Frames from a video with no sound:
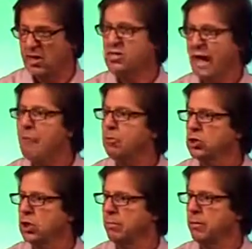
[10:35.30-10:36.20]

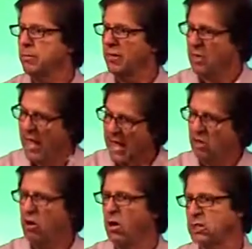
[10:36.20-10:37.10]
discipleship and about the high
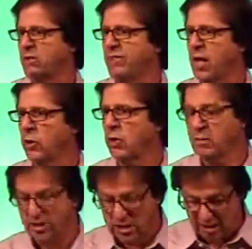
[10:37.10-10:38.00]
cost of following him. It
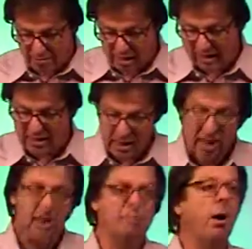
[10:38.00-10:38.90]
says, Then many
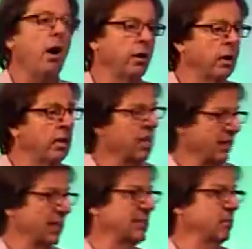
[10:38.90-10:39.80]
departed.
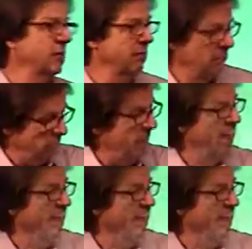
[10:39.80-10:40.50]
That's when, right